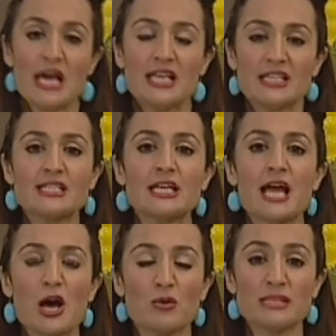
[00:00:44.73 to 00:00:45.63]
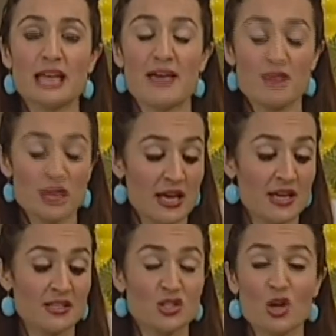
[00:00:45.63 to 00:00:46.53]
This is going to help
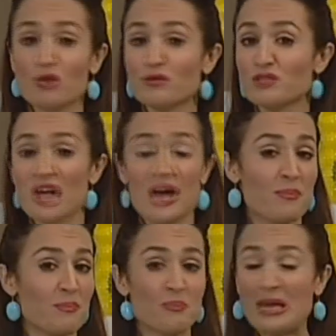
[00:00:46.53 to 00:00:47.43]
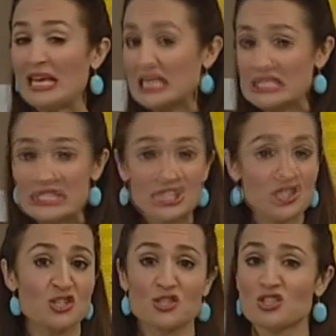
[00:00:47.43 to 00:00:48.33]
uh, solve diabetes
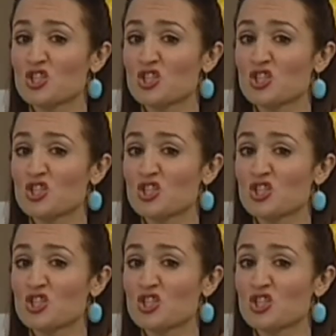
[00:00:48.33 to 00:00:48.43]
issues,